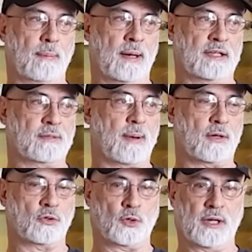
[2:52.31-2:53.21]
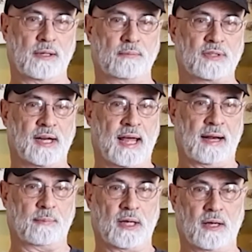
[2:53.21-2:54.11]
it's about dreams and
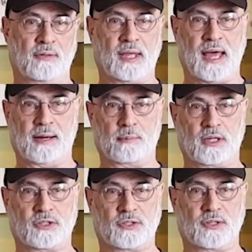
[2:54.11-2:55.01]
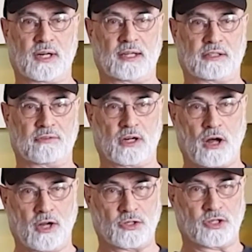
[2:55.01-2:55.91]
anima and the animus and the collective
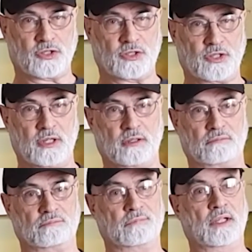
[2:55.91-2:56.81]
unconscious and